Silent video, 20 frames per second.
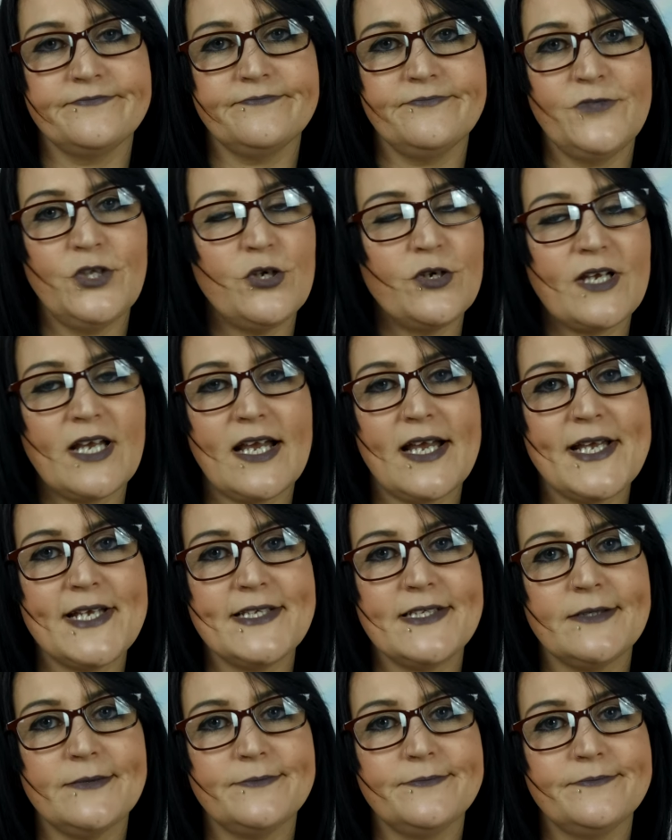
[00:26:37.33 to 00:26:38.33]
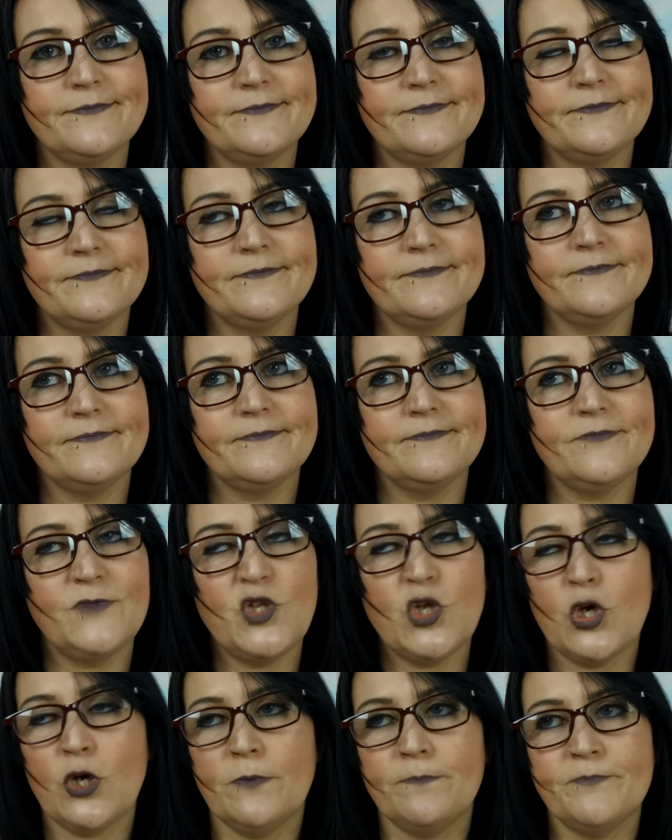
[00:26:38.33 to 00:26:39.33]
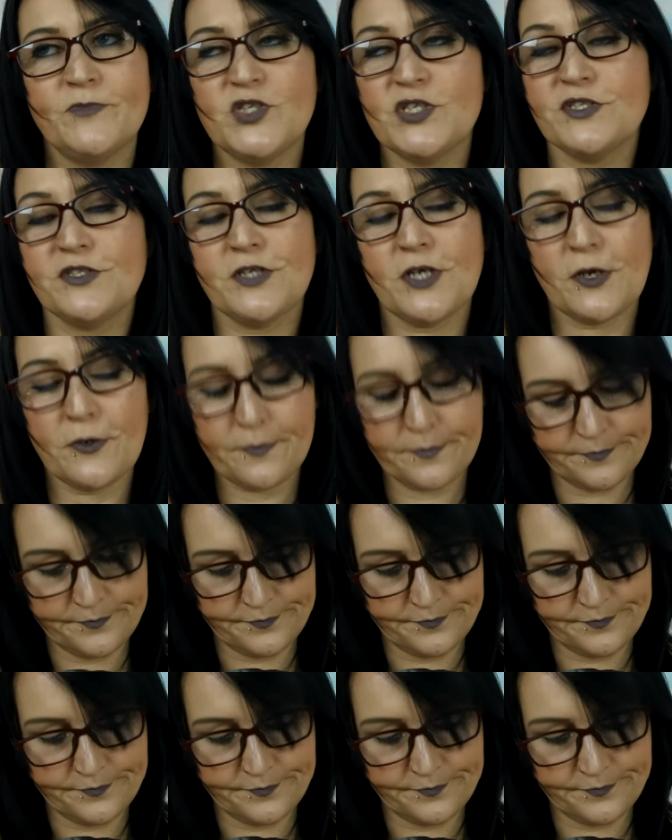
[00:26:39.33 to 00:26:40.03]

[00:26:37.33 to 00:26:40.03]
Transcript: No, guys. No, just no.